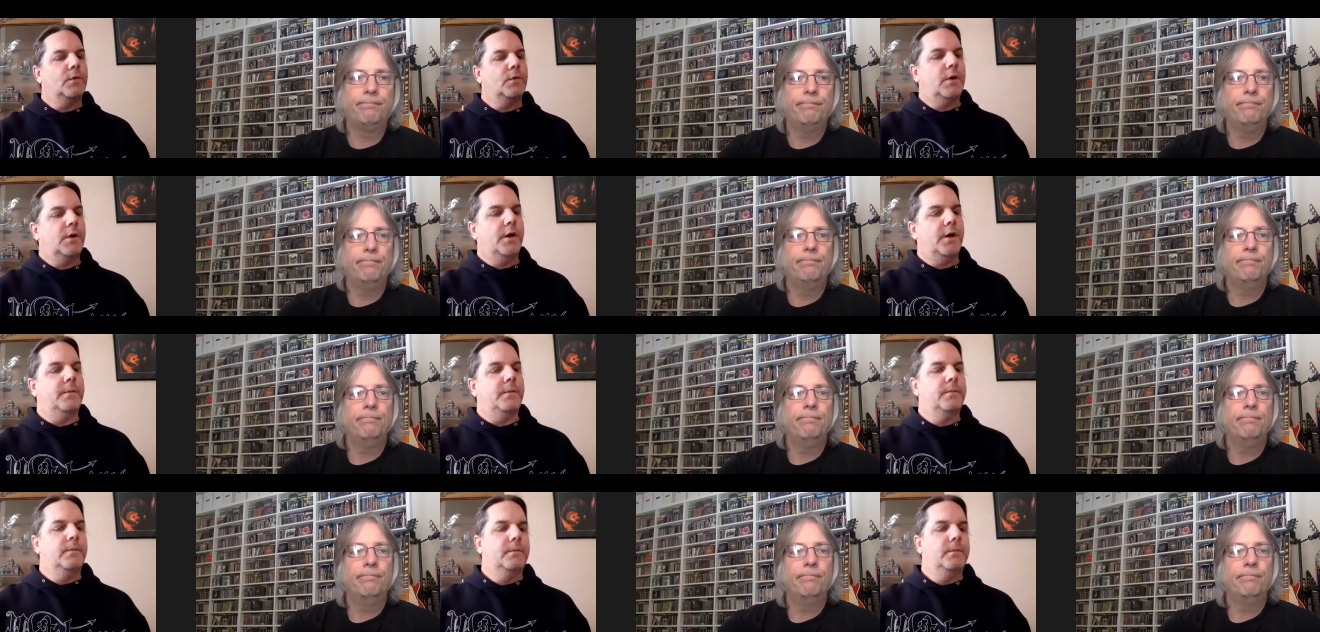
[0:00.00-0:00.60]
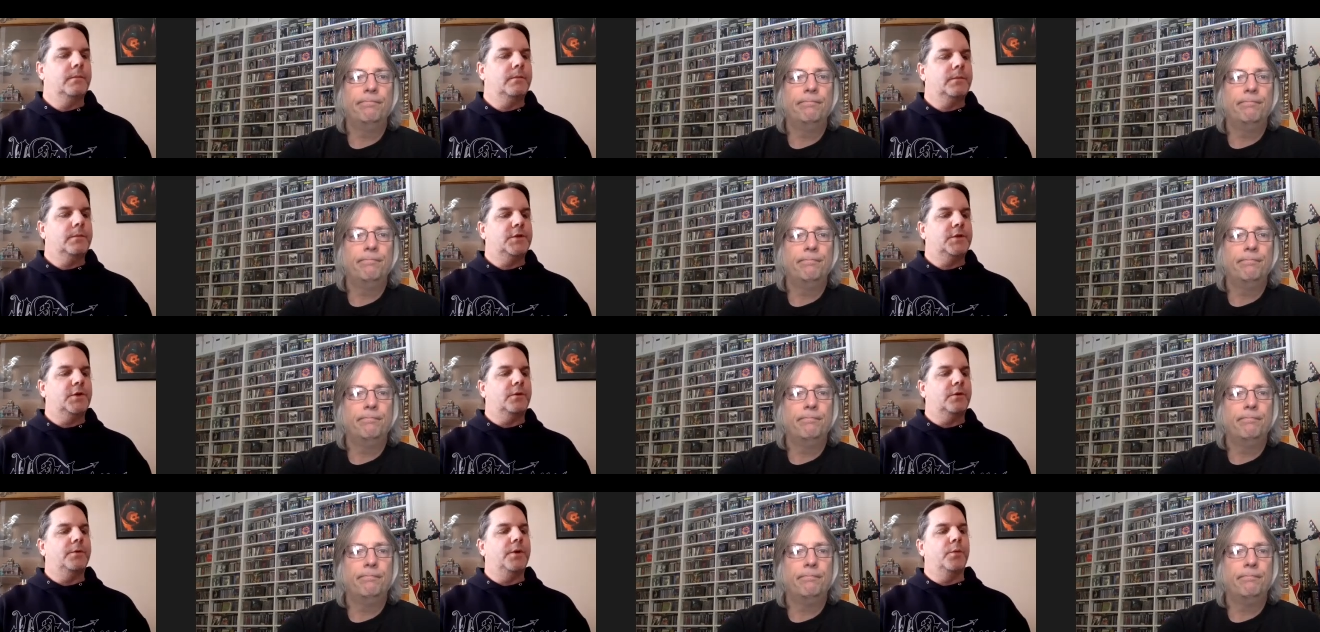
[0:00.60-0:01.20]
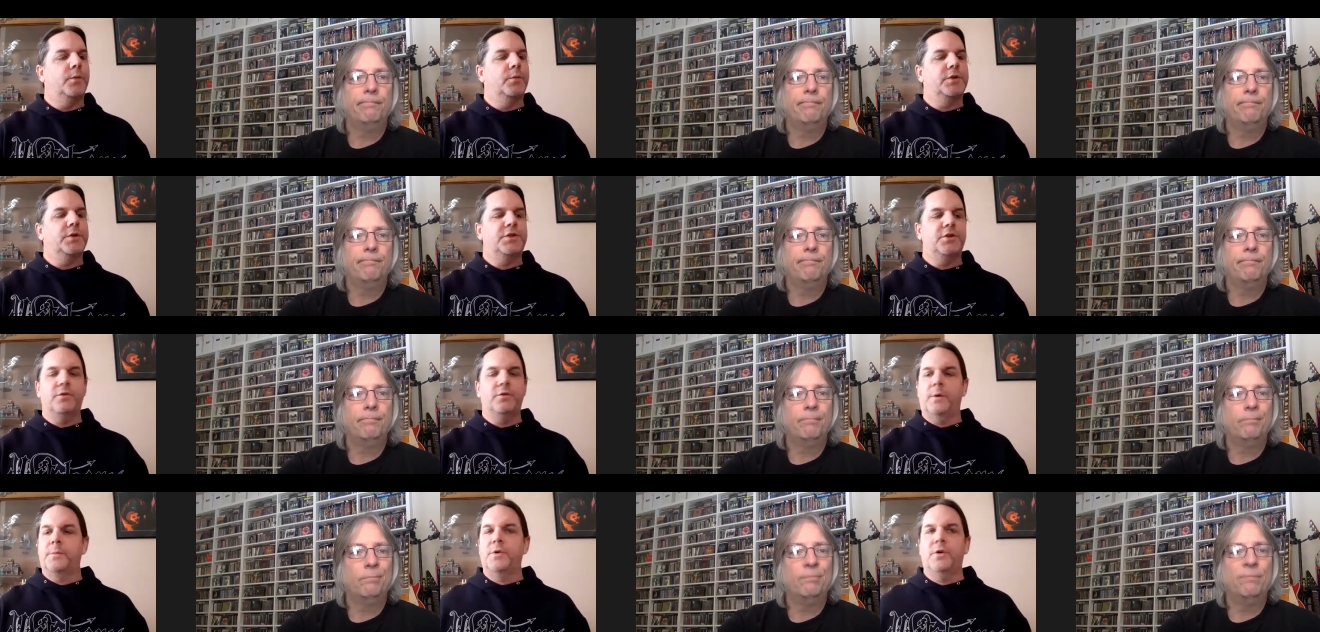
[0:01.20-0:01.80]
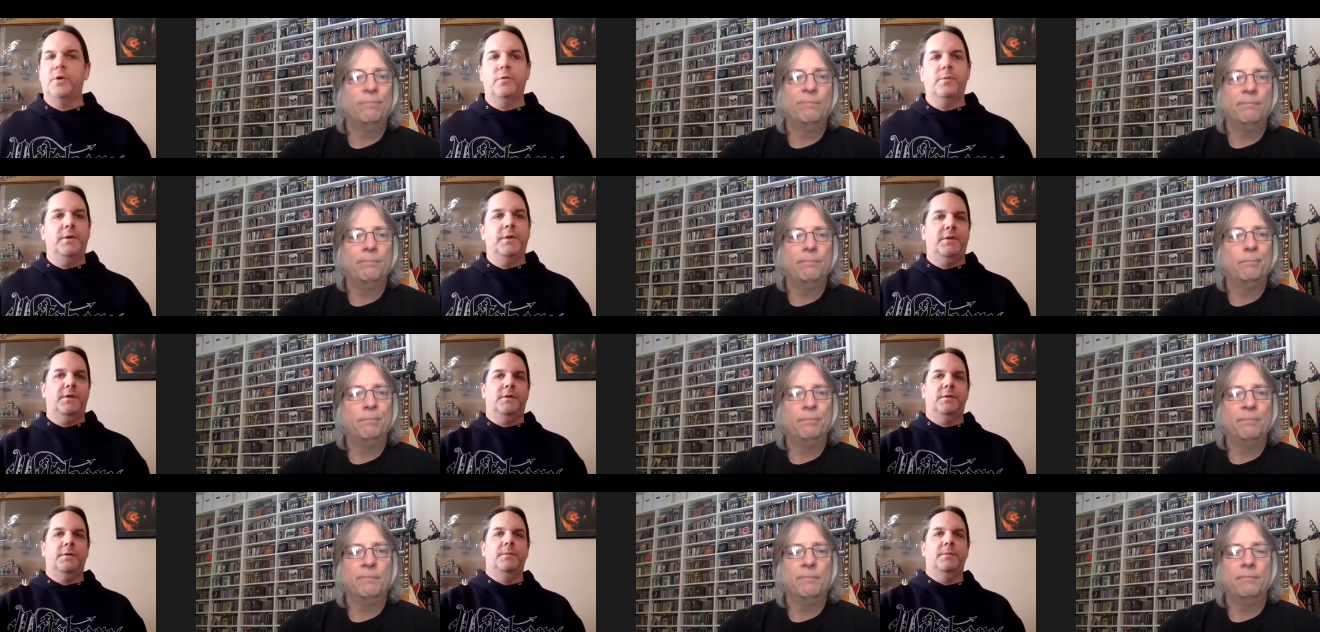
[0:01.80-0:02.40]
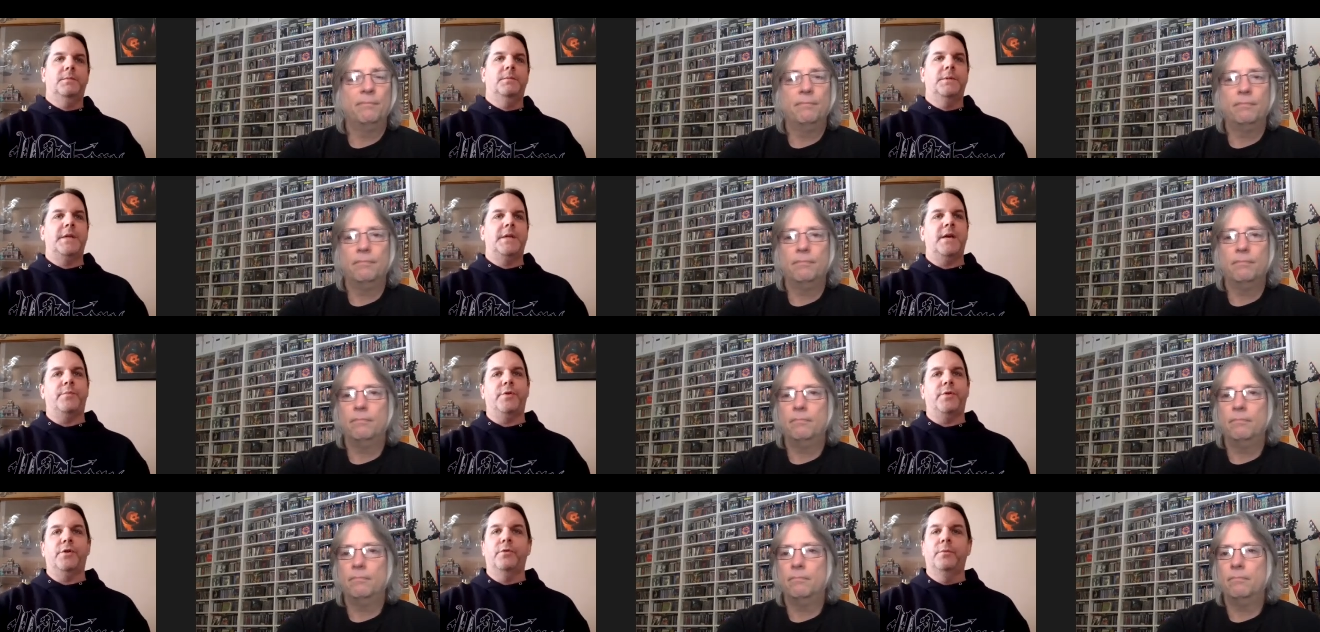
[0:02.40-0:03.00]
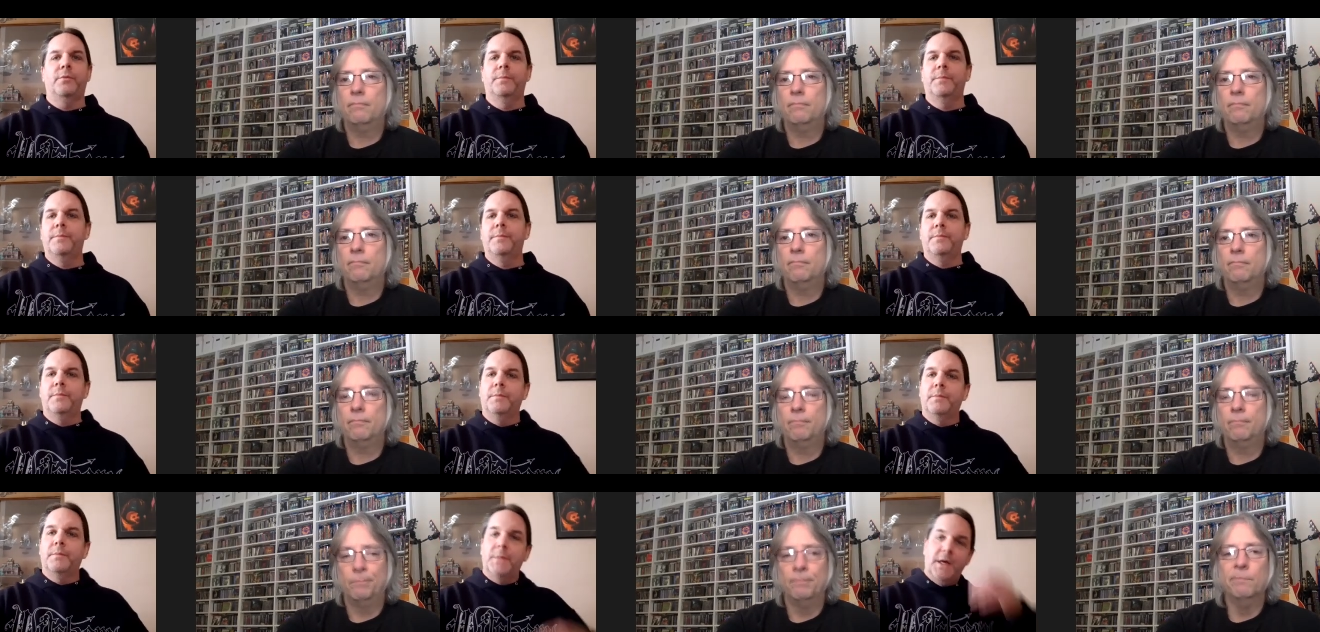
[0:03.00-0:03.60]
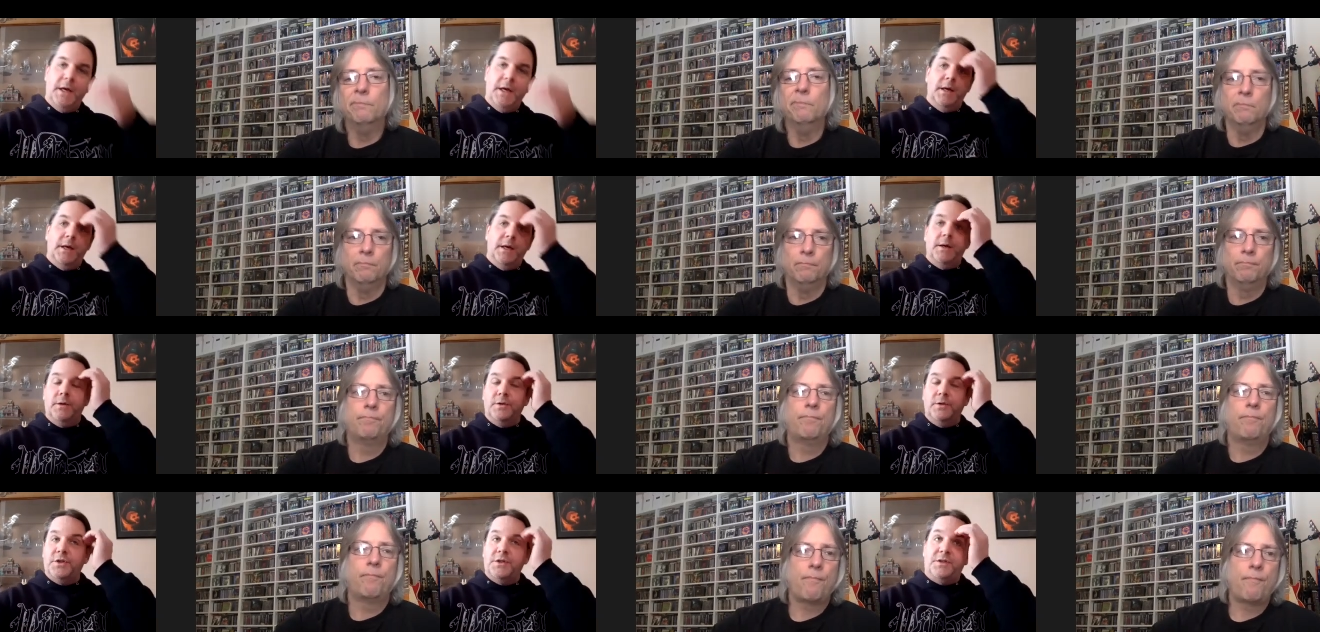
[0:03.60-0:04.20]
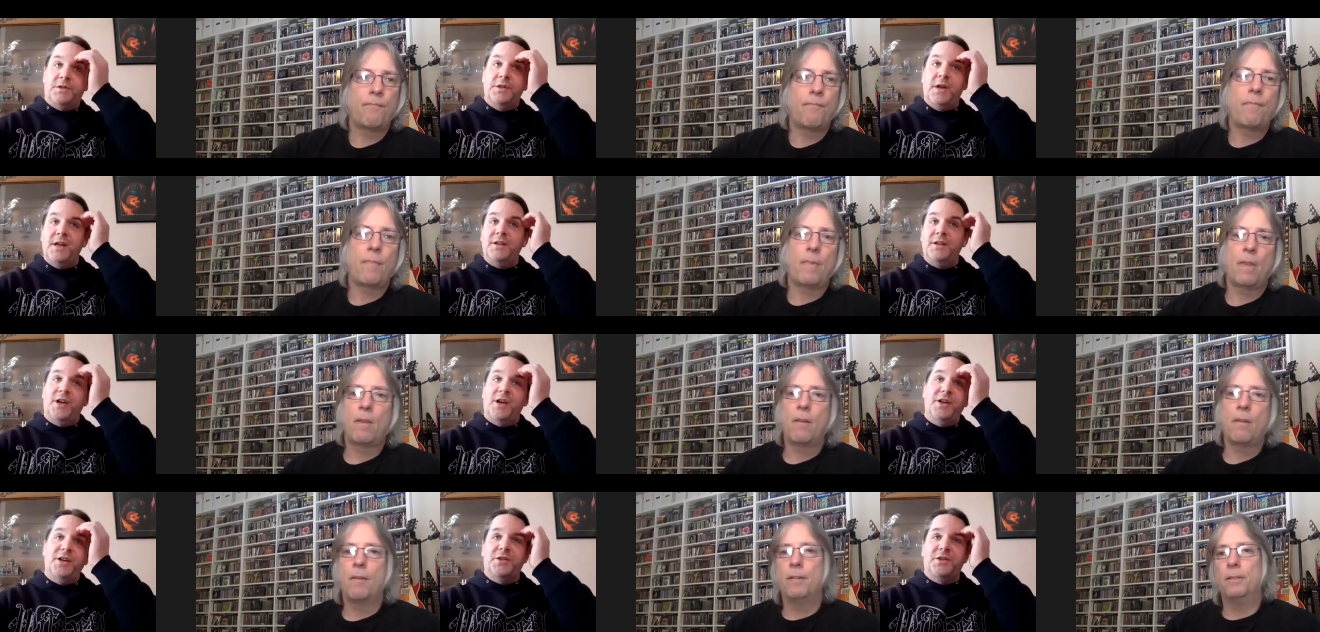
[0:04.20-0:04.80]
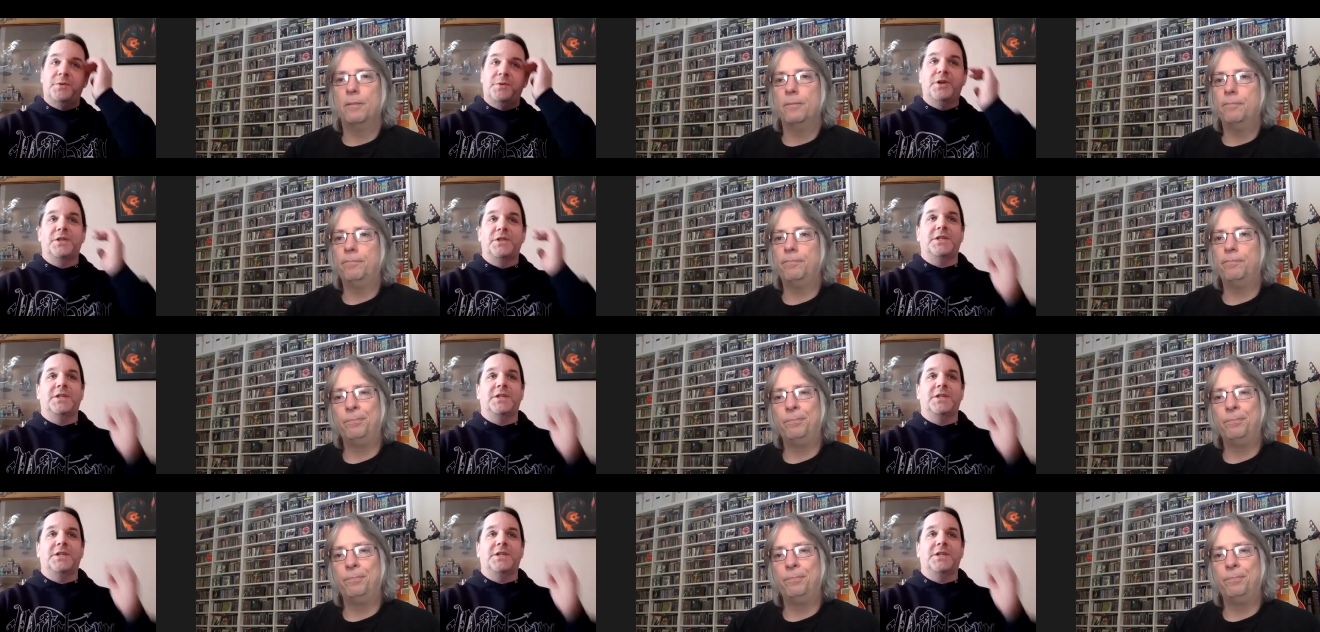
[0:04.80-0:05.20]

Speaker 1: Okay. So number two, I'm going with the debut. Not not just because